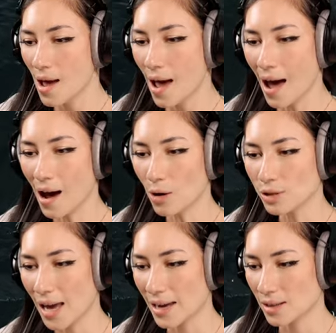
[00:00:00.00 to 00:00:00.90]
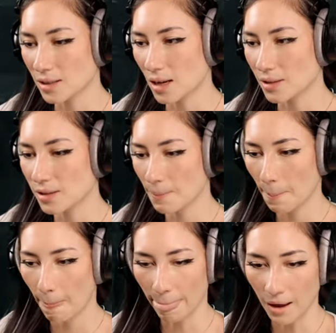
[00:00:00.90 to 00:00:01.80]
how sad is this?
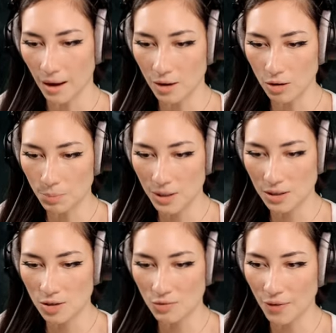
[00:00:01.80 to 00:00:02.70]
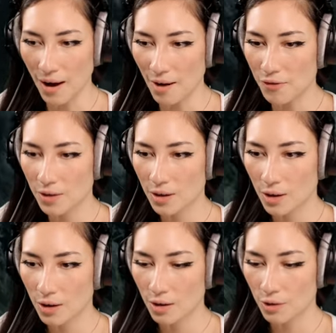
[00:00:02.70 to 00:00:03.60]
I got a PlayStation 5
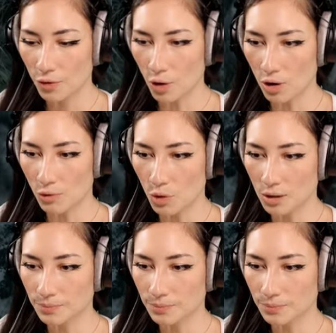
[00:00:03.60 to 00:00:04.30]
for God of War.